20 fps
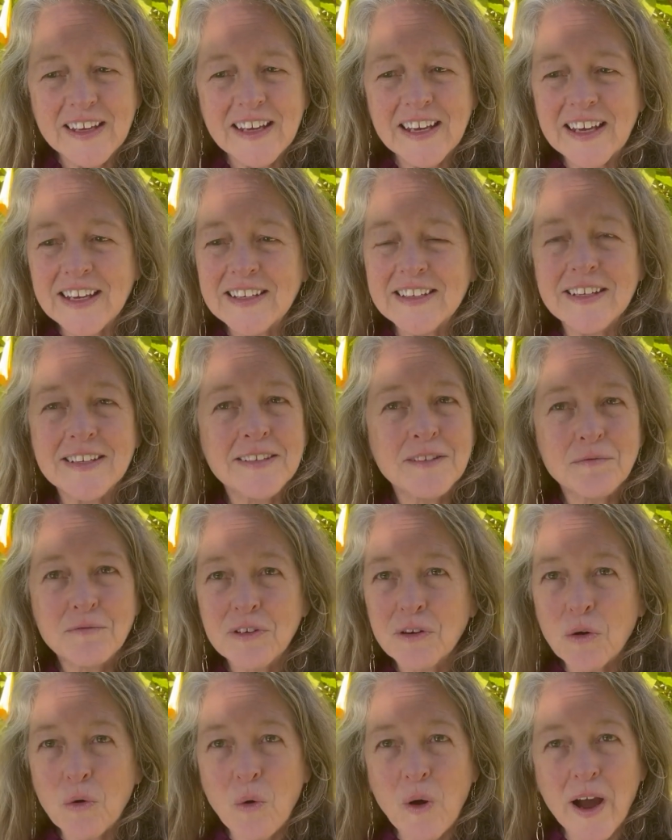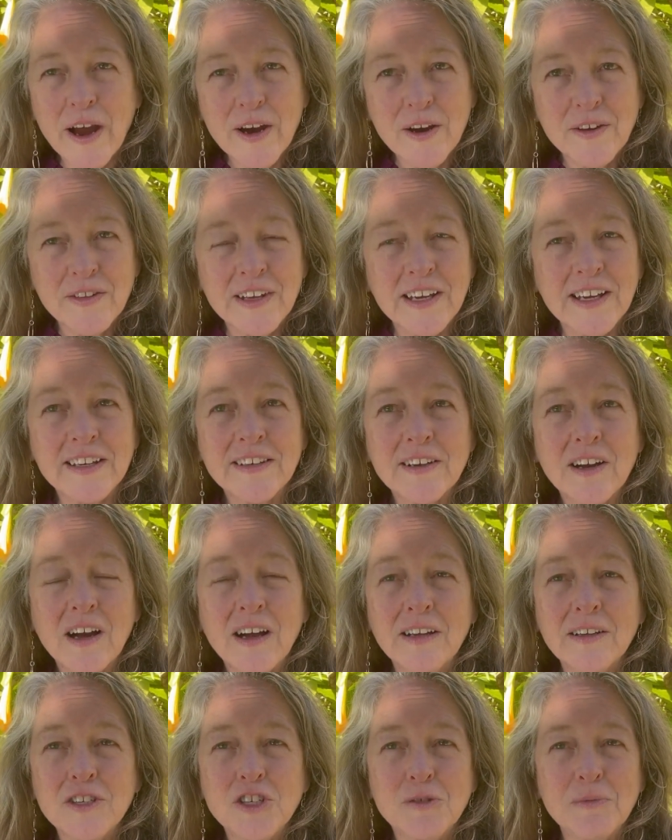It doesn't require the
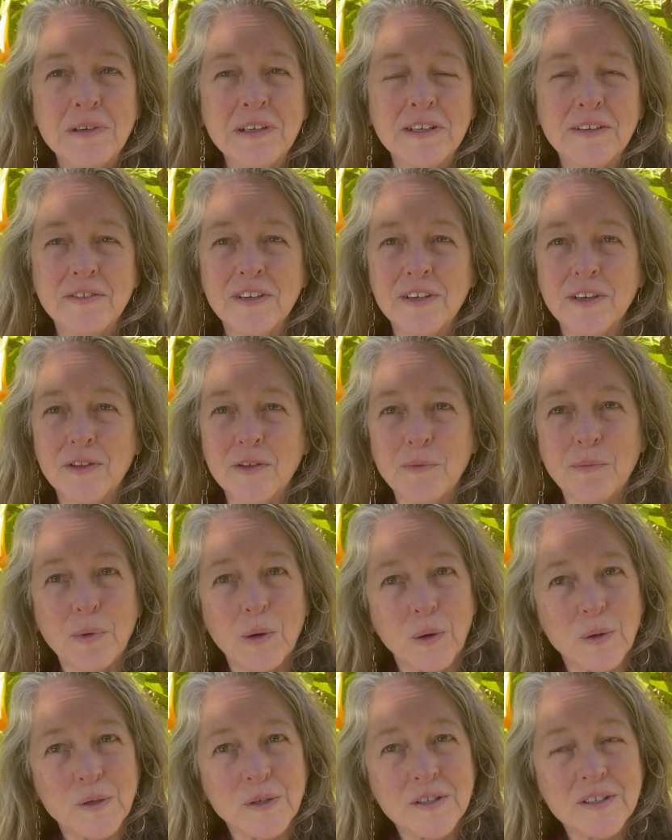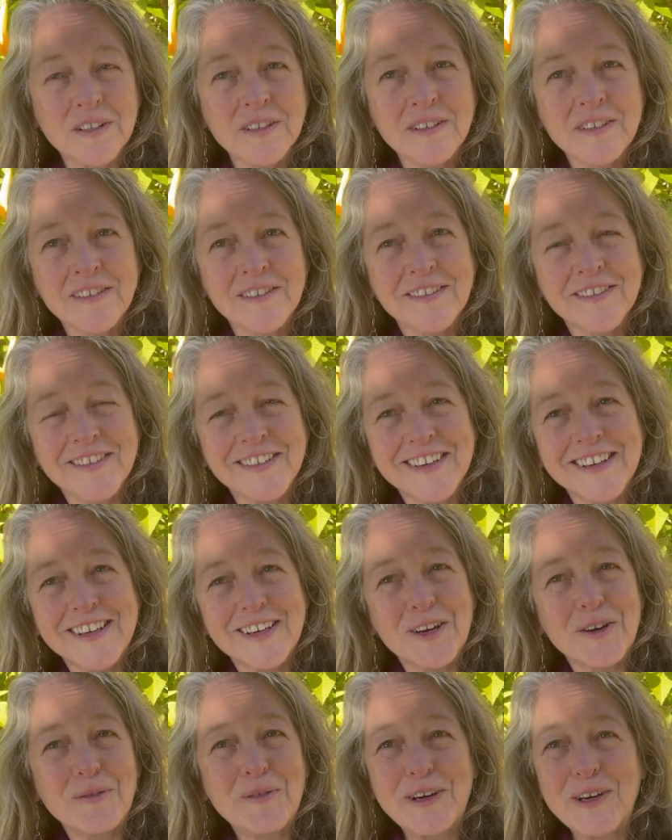acknowledgement of another person.
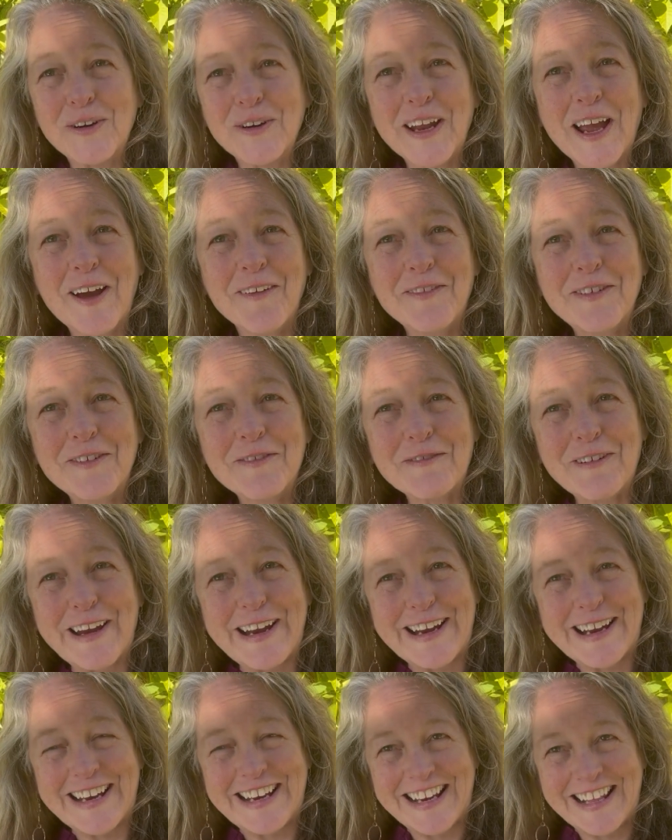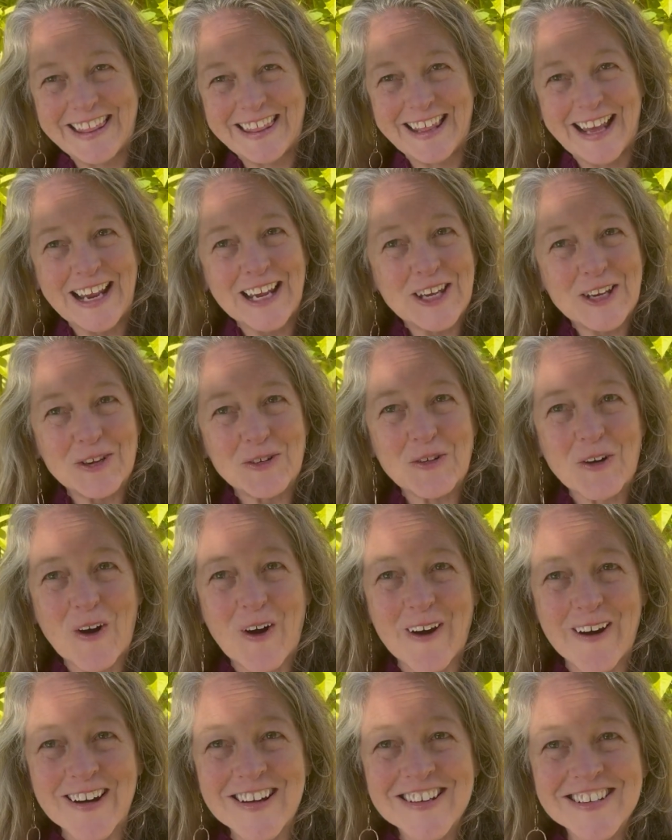We don't have to write any thank you
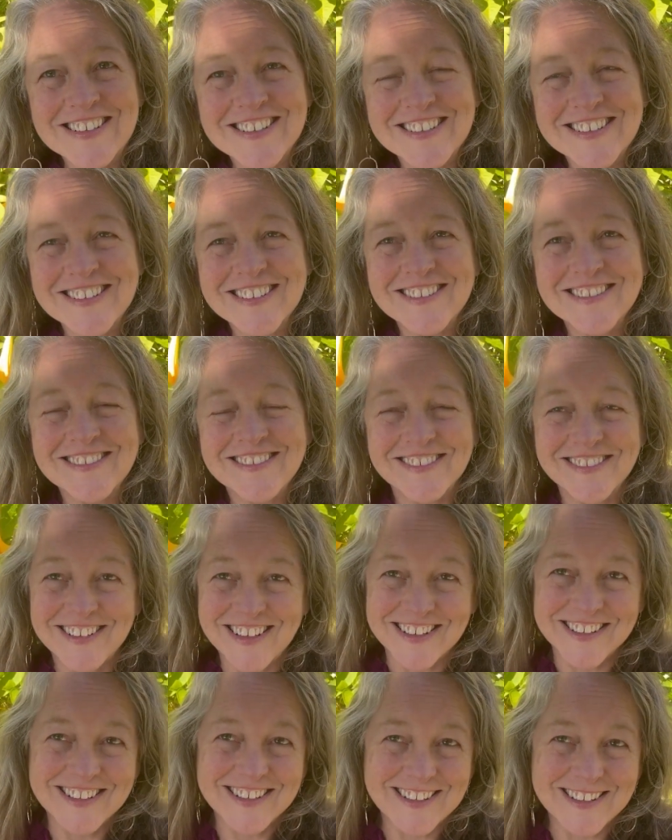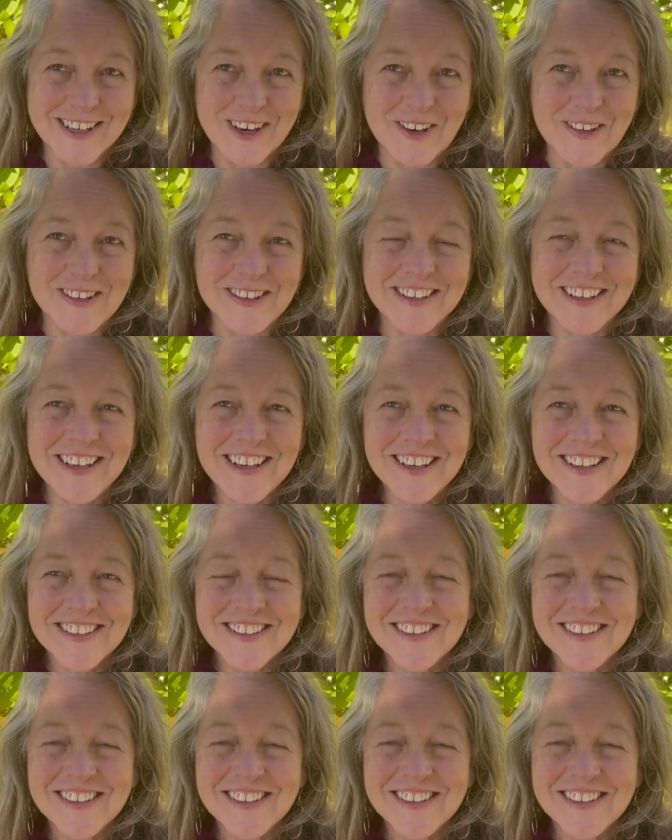cards necessarily.